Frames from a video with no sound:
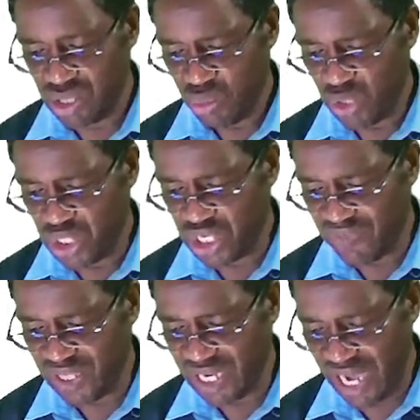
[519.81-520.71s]
Whichever
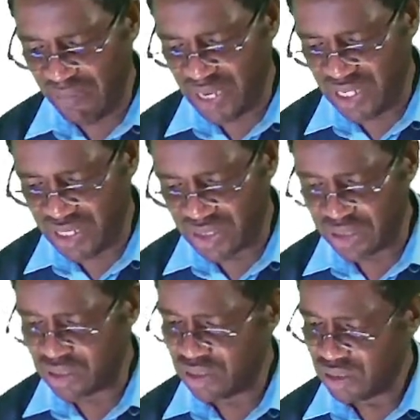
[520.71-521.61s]
the liabilities,
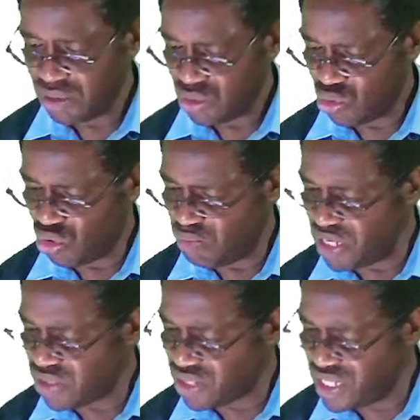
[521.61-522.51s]
could be
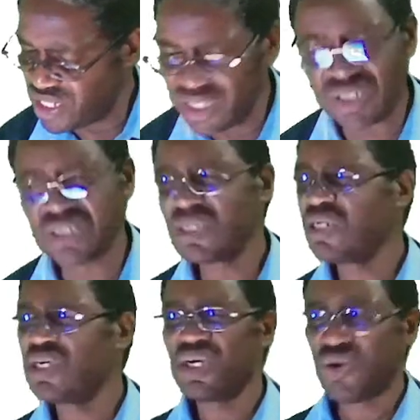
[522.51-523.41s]
creditors,
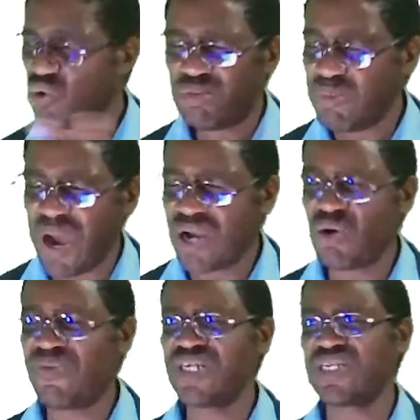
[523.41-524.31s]
could be bank
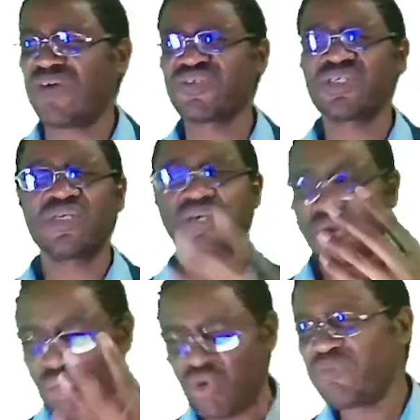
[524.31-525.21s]
overdraft,
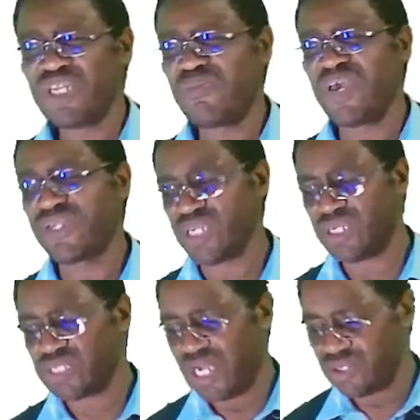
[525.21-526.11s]
could be
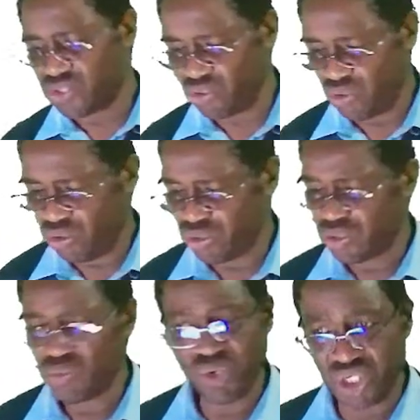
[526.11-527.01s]
debentures, and so on,
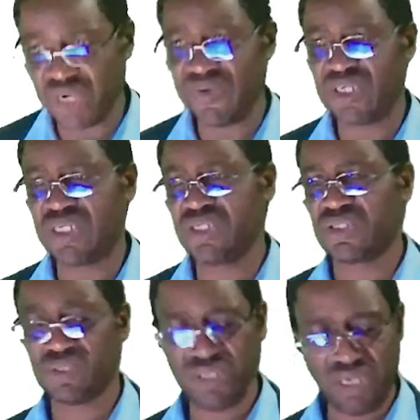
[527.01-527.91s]
whichever it is.
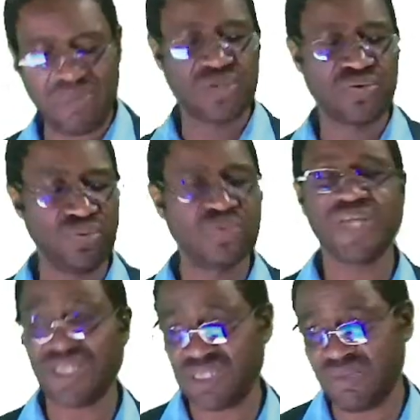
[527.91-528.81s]
Number two,
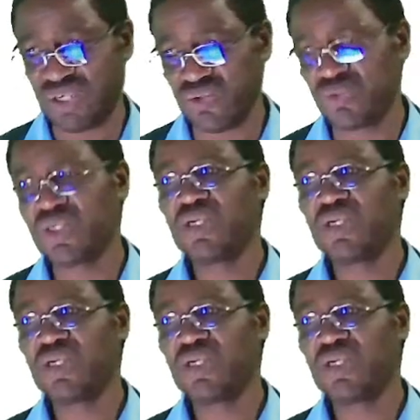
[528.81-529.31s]
that's number two.